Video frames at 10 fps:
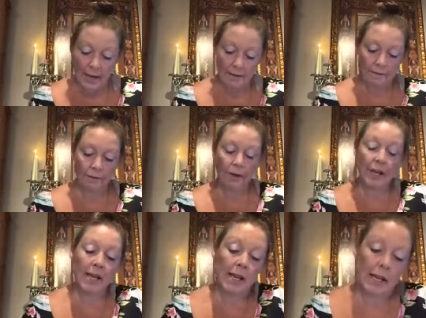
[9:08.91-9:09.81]

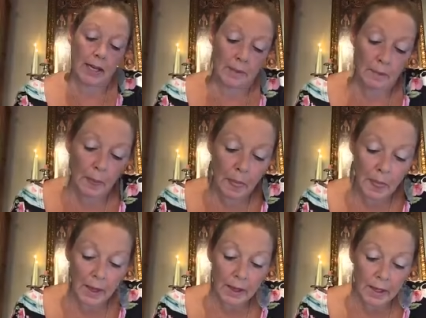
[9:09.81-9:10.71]
every year,
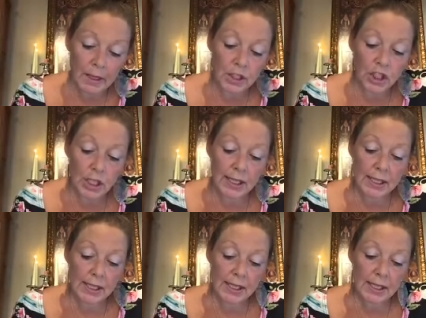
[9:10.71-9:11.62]

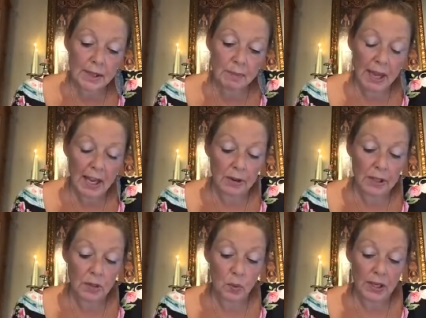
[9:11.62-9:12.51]
Jesus'
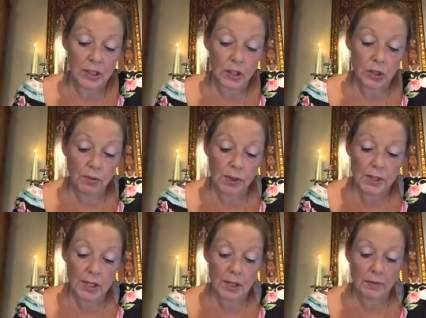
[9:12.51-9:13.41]
parents went to
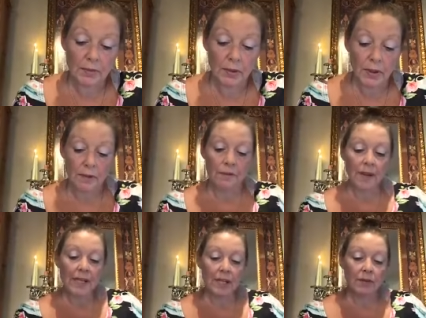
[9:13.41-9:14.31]
Jerusalem for the
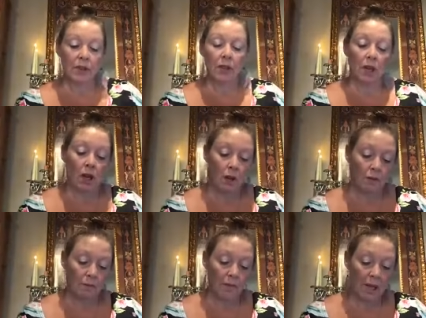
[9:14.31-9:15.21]
festival
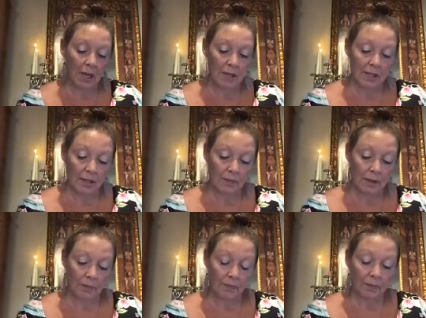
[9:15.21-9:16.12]
of
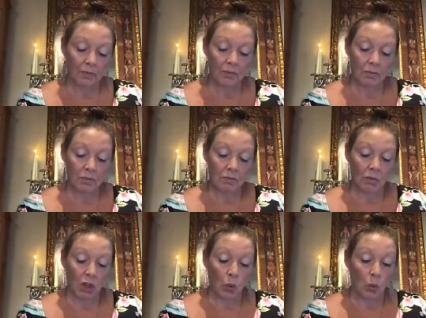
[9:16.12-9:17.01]
Passover.
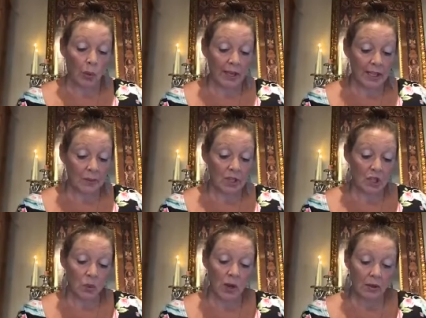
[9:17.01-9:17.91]
When he
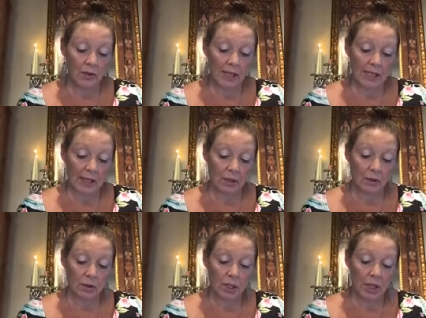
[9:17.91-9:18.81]
was 12 years
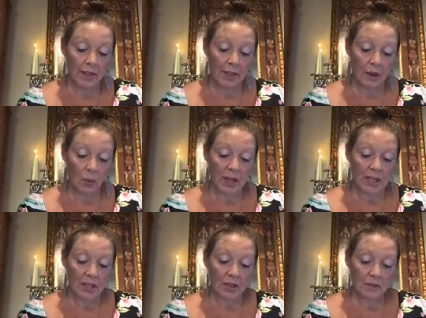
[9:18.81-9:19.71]
old, they
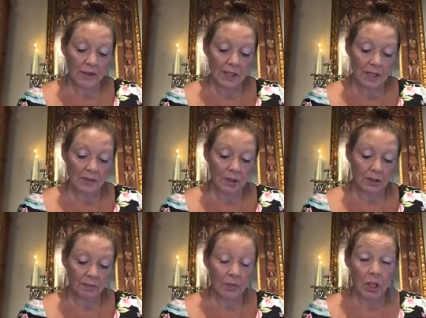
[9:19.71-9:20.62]
went to the
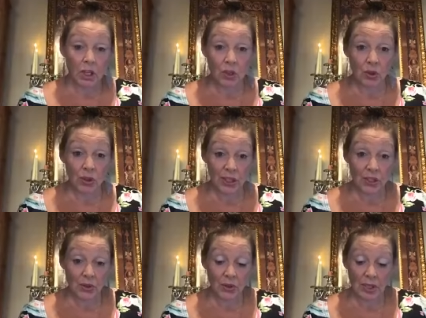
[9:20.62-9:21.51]
festival
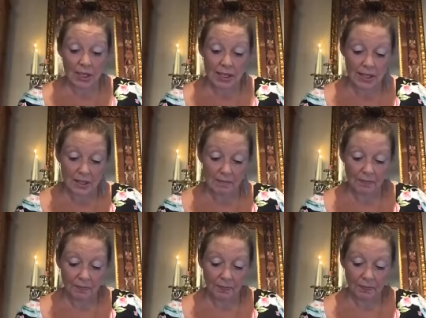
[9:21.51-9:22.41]
according to the
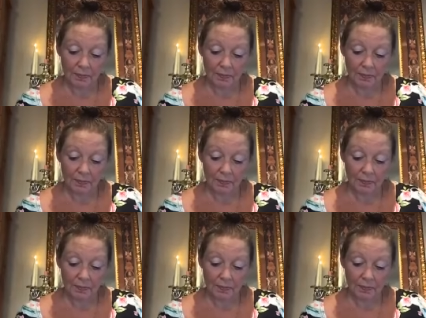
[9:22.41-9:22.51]
custom.